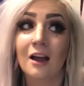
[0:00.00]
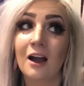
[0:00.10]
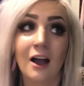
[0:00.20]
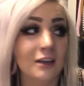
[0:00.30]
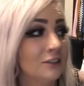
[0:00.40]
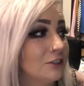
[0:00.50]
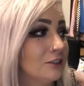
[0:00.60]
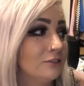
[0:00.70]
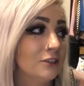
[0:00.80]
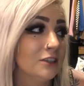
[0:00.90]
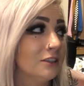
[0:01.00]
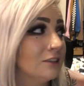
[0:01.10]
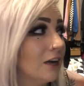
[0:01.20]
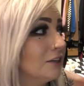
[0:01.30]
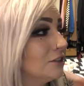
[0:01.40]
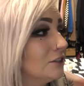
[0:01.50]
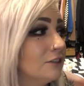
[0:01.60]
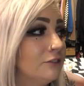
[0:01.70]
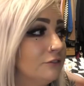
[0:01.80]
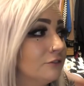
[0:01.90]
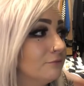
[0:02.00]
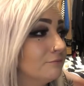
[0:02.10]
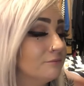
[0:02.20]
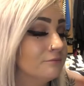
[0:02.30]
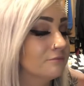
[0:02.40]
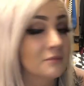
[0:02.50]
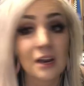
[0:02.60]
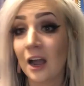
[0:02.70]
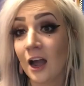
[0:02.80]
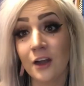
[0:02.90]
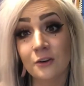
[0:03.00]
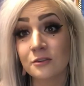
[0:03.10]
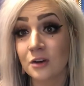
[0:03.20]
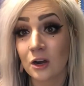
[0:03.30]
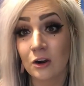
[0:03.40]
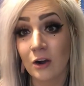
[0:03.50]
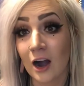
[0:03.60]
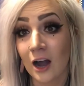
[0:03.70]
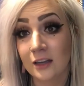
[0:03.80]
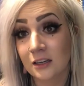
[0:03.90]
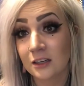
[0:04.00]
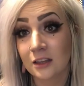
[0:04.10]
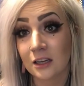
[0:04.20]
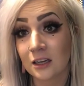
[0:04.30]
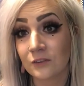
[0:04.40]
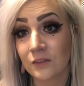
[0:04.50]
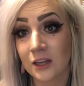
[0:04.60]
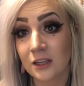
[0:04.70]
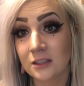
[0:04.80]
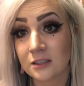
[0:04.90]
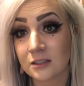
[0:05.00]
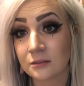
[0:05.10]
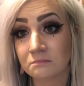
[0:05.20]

I should have learned. I don't know. I didn't think of this.